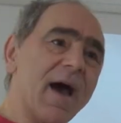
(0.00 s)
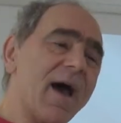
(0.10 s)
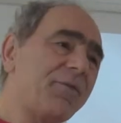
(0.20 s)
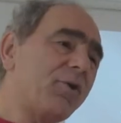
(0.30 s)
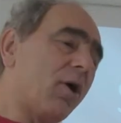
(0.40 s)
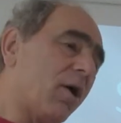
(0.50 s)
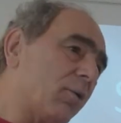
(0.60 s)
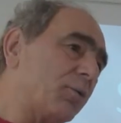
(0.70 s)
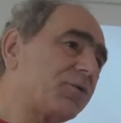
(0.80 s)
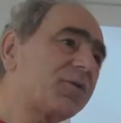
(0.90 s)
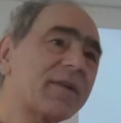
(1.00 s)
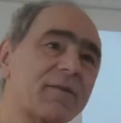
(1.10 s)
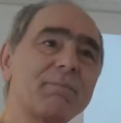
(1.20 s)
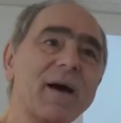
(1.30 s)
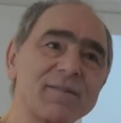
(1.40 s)
and the host, that
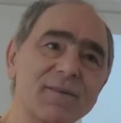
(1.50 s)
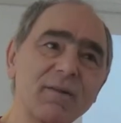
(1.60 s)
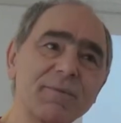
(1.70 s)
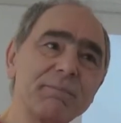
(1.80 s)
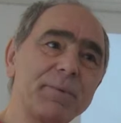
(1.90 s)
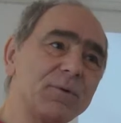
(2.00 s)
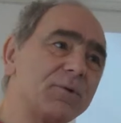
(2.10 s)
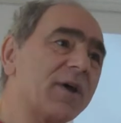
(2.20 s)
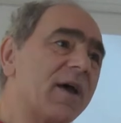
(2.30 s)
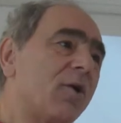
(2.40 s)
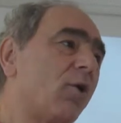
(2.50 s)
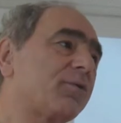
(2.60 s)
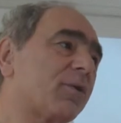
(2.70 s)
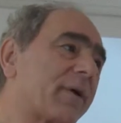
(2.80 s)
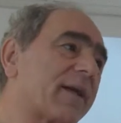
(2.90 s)
is myself in Bude,
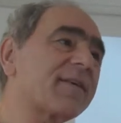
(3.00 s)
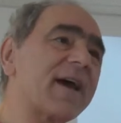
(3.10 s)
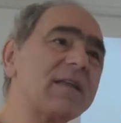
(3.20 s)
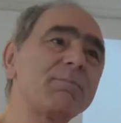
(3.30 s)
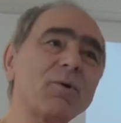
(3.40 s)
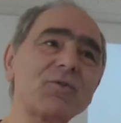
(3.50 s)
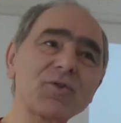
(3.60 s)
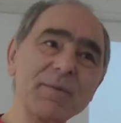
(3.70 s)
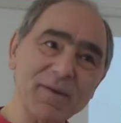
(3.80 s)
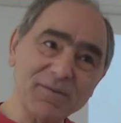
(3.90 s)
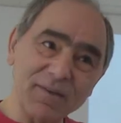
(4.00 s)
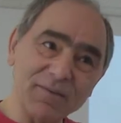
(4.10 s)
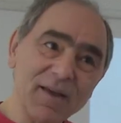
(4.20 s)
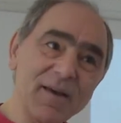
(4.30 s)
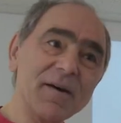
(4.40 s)
also gets eight point three percent.